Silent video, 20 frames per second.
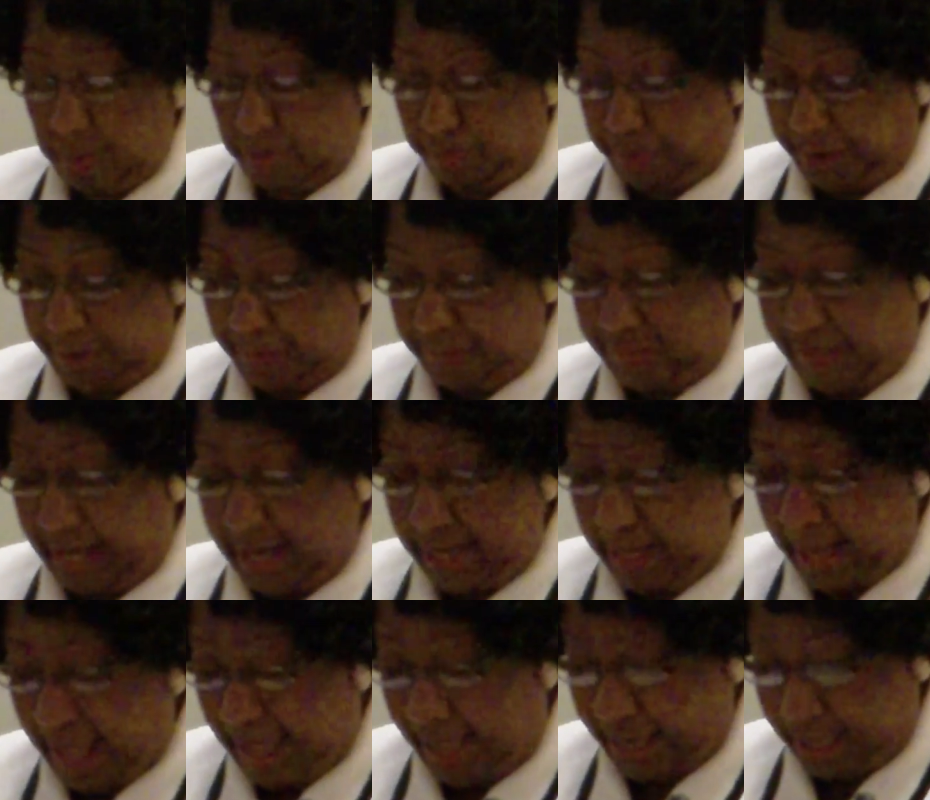But
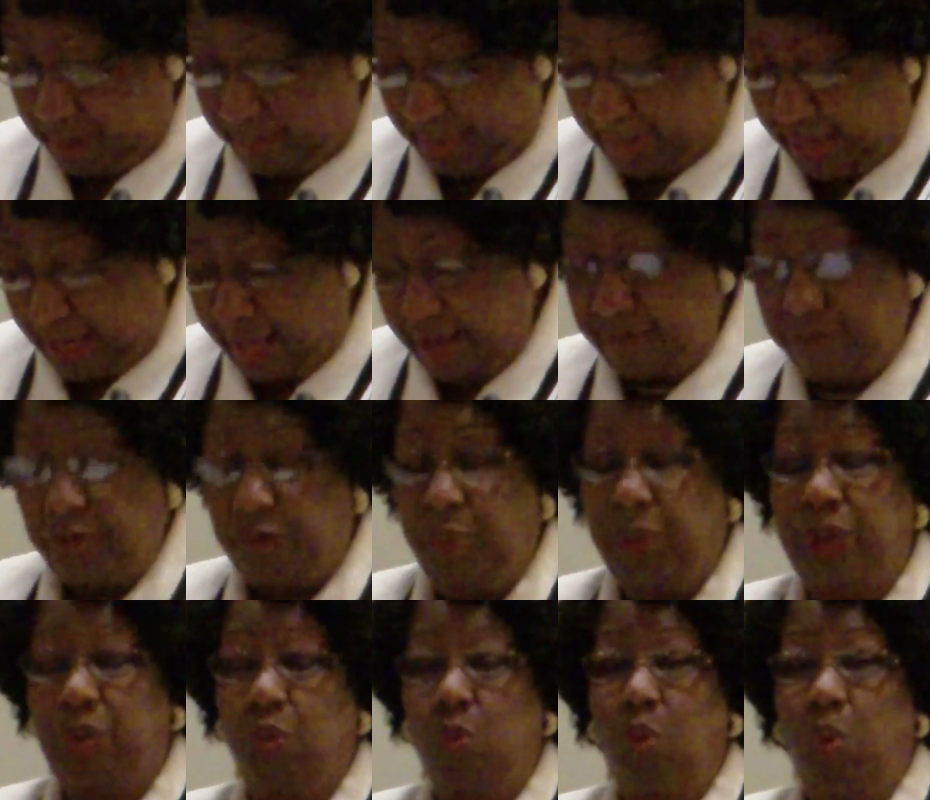then I am left
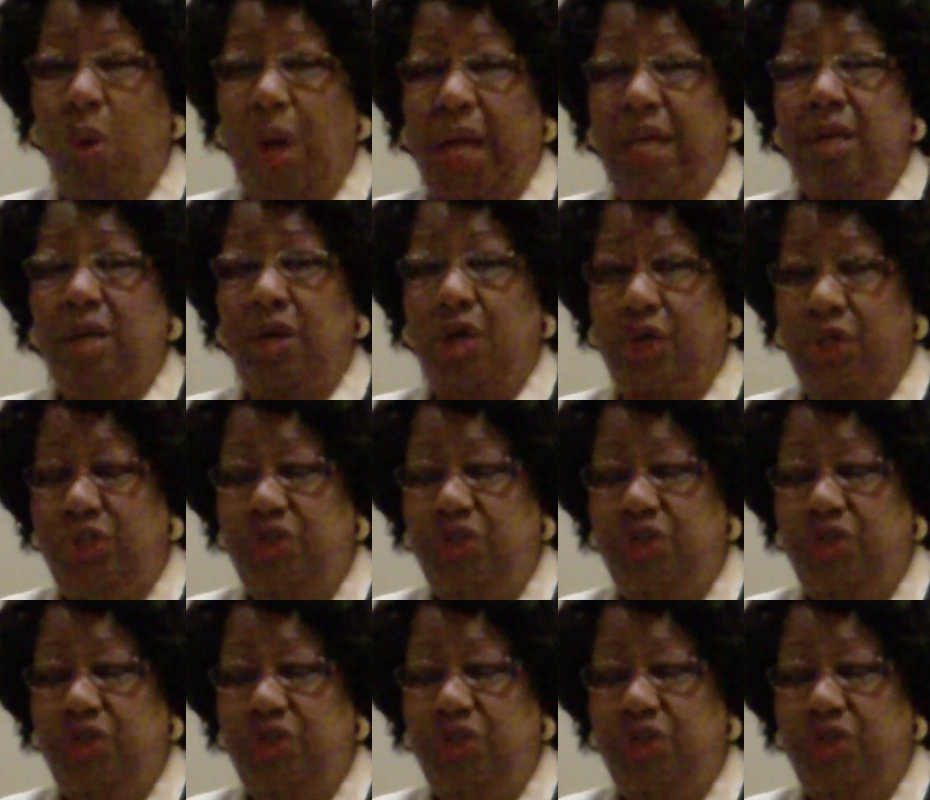with 120